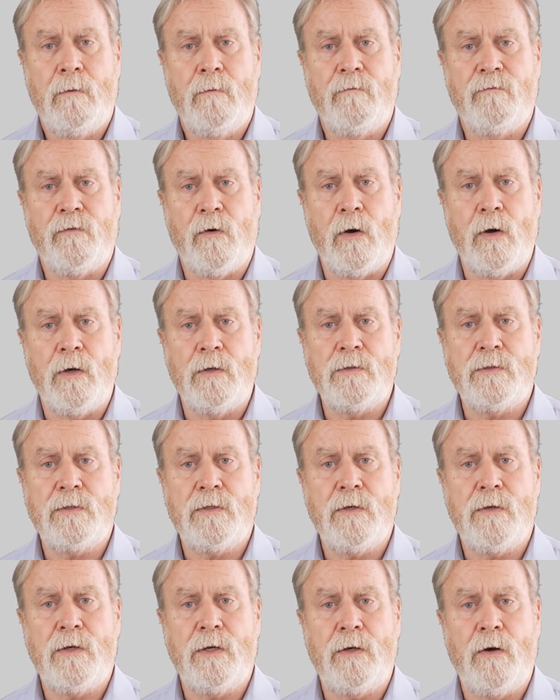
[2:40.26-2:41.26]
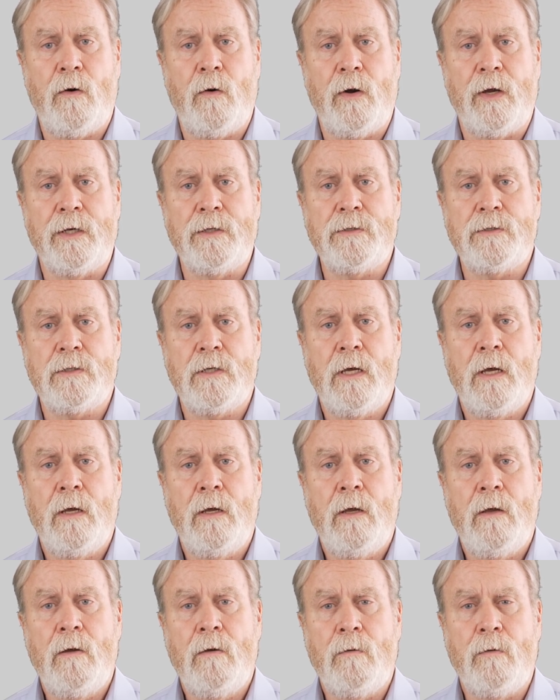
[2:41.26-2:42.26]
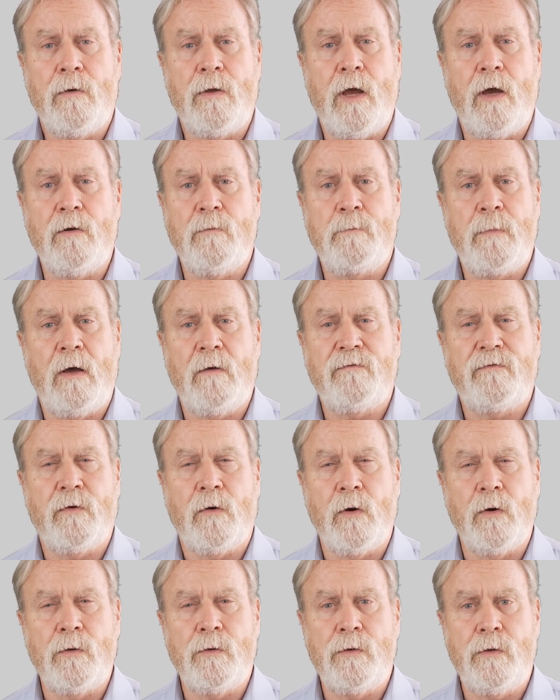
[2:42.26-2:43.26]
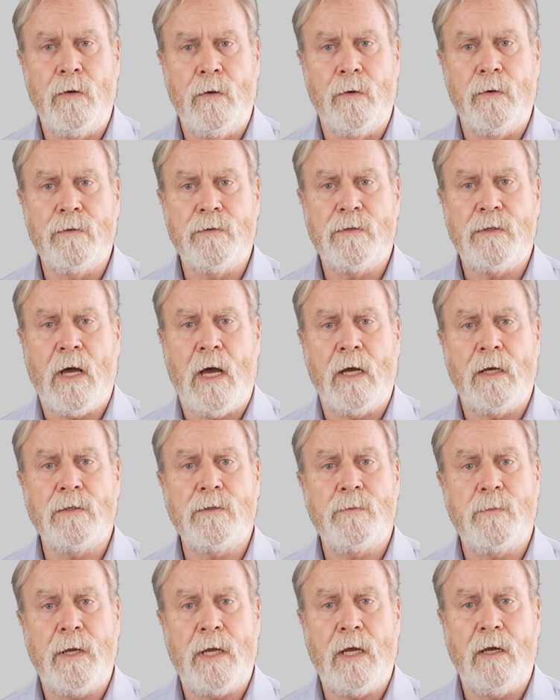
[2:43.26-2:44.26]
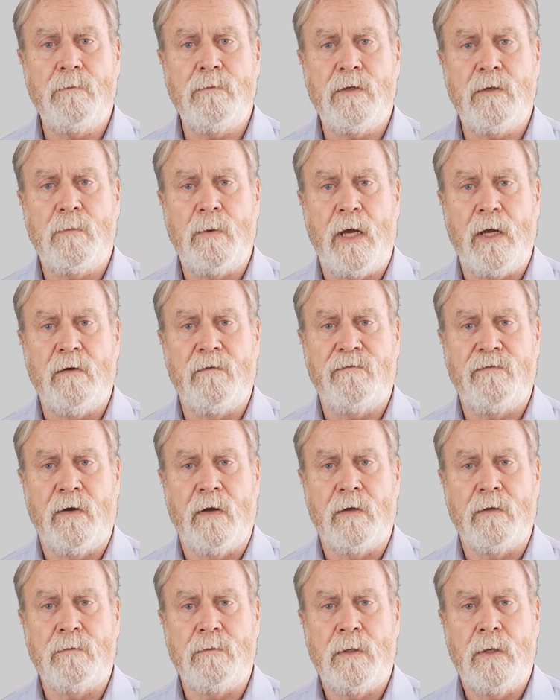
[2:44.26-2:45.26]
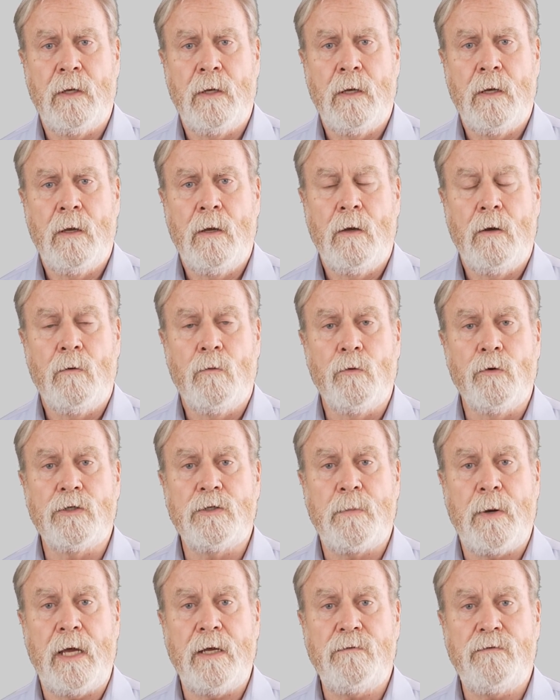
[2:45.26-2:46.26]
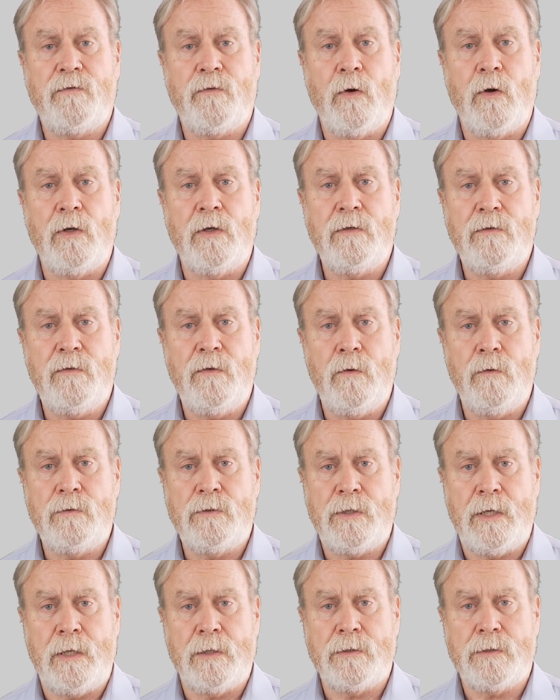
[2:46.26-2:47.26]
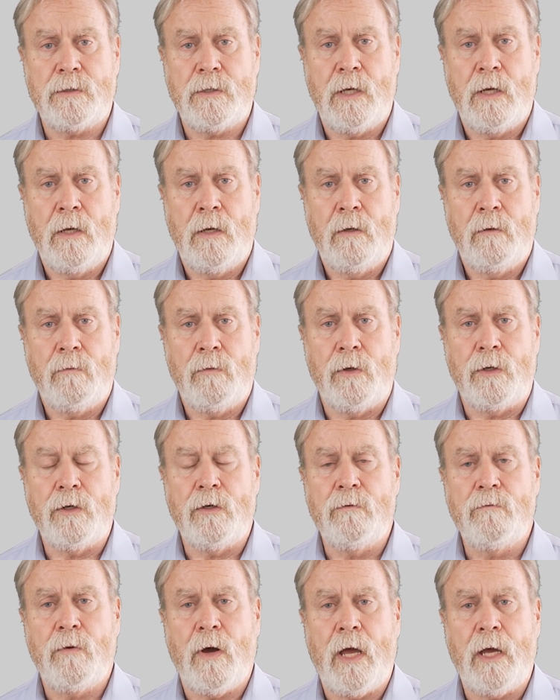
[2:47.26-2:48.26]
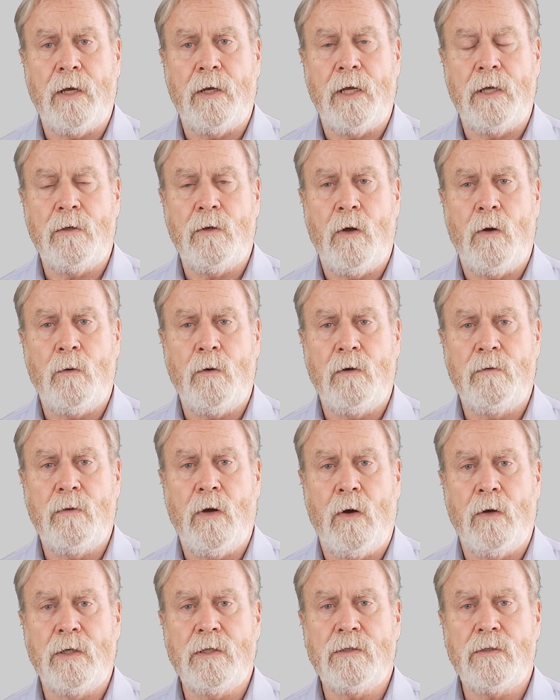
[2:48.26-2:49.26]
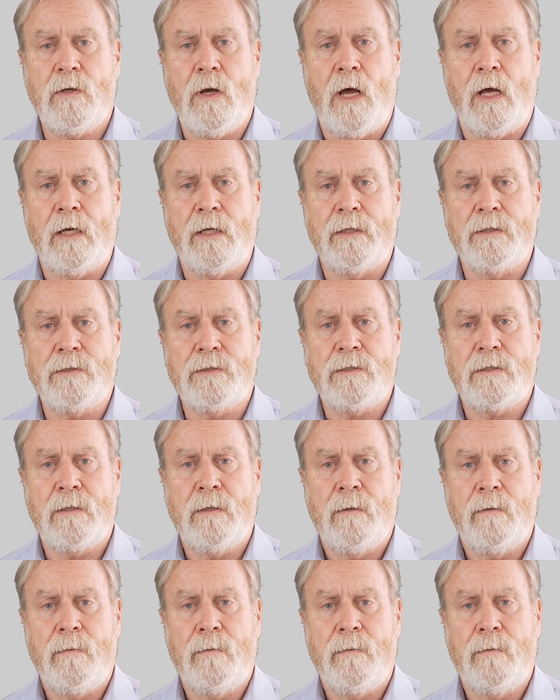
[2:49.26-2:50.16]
First, the noise. Without a muffler, your exhaust becomes a megaphone, which might thrill enthusiasts but could violate local noise laws.